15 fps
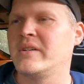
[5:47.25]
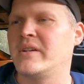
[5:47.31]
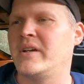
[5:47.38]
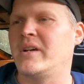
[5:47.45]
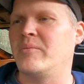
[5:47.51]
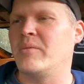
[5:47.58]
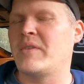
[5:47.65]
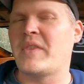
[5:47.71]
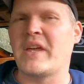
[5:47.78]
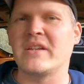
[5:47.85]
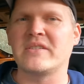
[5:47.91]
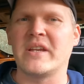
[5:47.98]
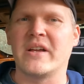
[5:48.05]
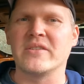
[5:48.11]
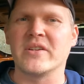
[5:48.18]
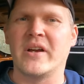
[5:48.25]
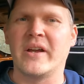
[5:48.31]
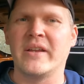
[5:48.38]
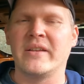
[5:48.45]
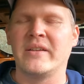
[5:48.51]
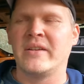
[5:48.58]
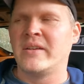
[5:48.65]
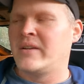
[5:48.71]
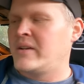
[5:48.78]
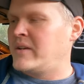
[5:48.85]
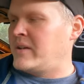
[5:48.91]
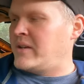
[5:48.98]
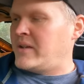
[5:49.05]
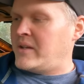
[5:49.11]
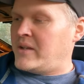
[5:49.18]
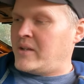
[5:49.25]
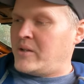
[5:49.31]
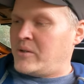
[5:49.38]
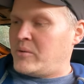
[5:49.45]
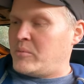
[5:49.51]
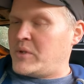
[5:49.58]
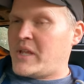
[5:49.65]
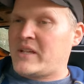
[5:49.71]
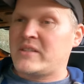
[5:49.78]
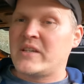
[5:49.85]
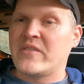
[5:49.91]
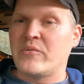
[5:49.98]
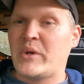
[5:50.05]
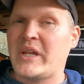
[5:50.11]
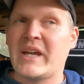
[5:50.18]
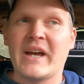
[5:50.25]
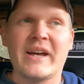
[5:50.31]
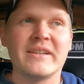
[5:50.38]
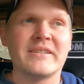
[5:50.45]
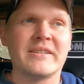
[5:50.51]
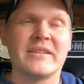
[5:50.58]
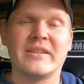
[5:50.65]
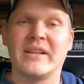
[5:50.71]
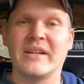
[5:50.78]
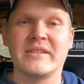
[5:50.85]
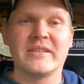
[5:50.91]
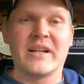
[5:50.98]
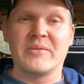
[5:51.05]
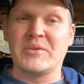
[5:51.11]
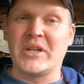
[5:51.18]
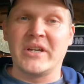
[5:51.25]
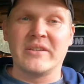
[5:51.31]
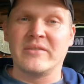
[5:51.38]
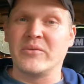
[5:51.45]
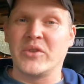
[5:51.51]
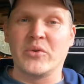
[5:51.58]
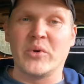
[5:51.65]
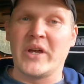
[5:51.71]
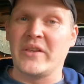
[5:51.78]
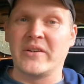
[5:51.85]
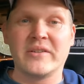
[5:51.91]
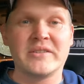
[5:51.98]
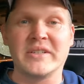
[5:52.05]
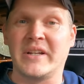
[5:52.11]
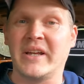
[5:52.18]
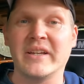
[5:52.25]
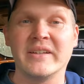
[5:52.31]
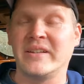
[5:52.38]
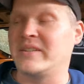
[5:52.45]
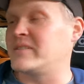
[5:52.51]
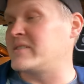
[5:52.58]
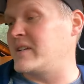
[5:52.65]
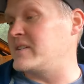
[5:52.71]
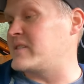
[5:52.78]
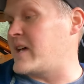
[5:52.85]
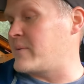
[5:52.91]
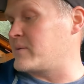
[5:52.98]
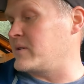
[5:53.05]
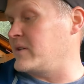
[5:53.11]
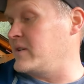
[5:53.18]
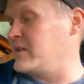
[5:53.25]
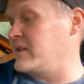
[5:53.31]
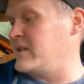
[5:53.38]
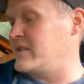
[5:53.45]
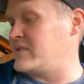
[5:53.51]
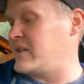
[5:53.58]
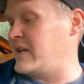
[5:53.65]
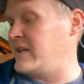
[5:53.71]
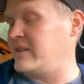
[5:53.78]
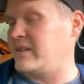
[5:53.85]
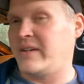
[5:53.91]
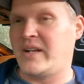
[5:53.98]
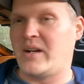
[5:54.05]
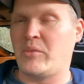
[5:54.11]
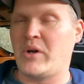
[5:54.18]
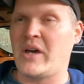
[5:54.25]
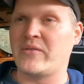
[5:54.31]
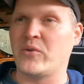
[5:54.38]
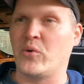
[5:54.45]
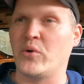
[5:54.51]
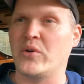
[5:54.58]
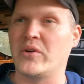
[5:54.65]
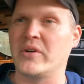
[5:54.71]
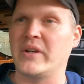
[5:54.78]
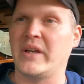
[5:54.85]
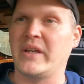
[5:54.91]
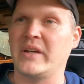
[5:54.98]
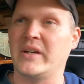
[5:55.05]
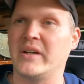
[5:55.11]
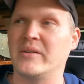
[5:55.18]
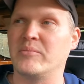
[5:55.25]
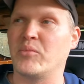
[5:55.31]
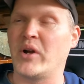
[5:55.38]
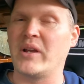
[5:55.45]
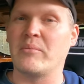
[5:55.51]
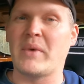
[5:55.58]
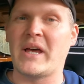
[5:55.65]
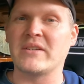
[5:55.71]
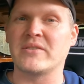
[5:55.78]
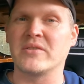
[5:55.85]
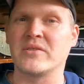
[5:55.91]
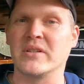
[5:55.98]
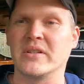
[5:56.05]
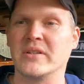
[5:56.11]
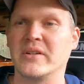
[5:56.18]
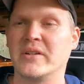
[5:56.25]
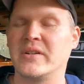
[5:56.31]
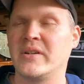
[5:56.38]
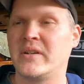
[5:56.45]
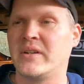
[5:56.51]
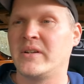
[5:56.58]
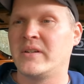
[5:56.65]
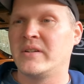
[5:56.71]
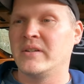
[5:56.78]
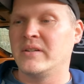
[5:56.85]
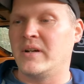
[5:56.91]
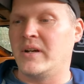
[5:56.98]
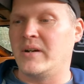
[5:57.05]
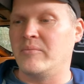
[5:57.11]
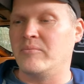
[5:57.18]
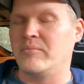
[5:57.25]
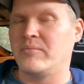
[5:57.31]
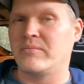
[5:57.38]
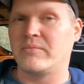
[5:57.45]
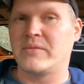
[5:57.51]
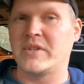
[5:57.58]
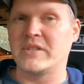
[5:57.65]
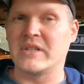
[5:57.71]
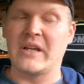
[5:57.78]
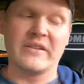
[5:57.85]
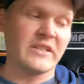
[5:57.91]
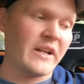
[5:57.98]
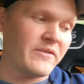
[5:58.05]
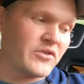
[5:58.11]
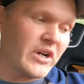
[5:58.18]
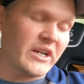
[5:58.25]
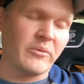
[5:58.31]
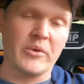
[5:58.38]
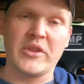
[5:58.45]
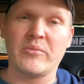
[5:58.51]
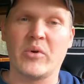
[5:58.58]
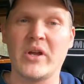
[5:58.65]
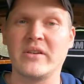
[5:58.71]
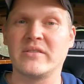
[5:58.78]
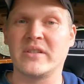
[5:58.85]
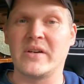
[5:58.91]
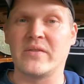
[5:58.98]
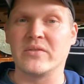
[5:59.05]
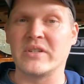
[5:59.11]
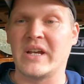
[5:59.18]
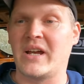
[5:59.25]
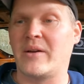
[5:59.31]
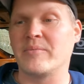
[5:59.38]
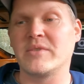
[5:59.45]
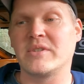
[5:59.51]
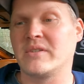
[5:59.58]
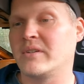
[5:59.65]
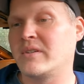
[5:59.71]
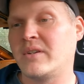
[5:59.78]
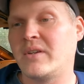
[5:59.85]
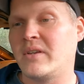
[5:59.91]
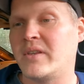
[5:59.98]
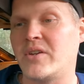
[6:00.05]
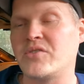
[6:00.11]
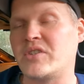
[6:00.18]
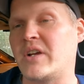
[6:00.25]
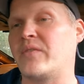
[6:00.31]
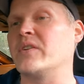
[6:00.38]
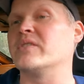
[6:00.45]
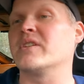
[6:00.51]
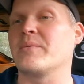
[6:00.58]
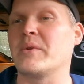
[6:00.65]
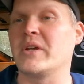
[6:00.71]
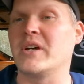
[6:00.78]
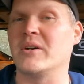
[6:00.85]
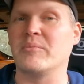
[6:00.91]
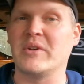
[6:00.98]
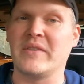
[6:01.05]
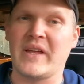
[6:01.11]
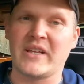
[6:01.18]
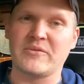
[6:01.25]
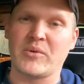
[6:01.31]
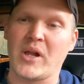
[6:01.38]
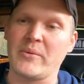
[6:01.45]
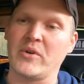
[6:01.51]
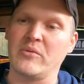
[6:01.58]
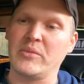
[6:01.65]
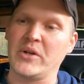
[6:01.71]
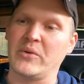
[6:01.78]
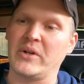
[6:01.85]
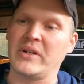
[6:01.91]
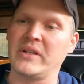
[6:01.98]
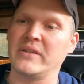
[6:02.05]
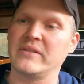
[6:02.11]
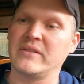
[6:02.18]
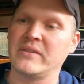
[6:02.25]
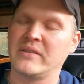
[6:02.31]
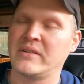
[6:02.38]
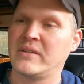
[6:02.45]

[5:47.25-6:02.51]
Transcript: Um, I think it sounds all right. But that's it for me, guys. Like I said, I'm done with the weather today. It's, it's absolutely insane. And I'm gonna have to order a uh, brake master cylinder because um, like I said, I've tried to bleed the brakes several times. There's definitely something up and that's probably gonna be what it is.